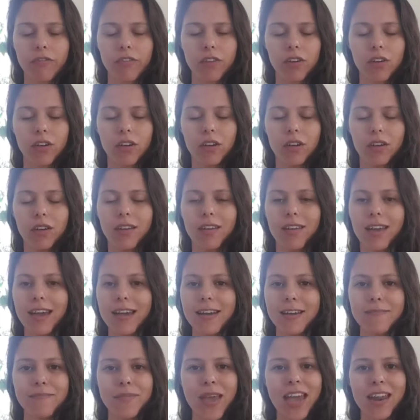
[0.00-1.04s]

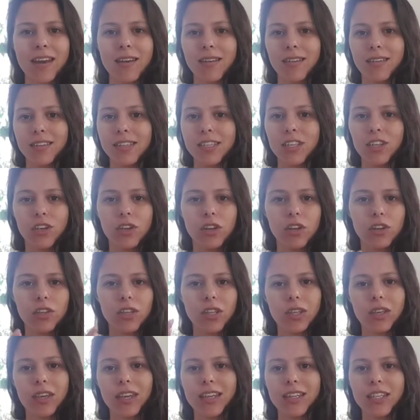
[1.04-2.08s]
and
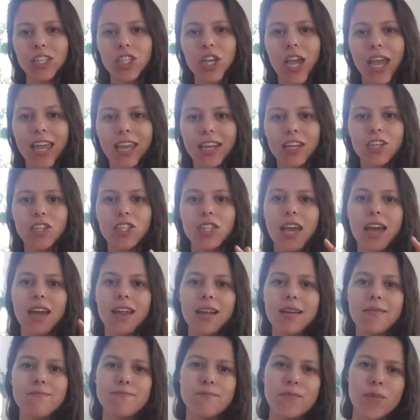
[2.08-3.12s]
you can change that
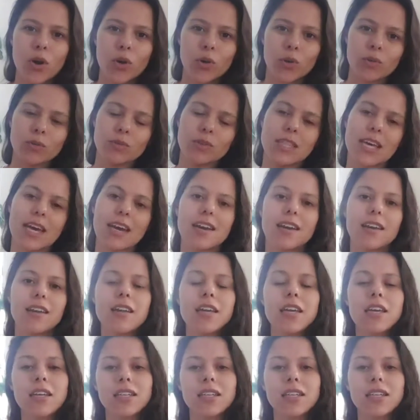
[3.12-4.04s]
and mold that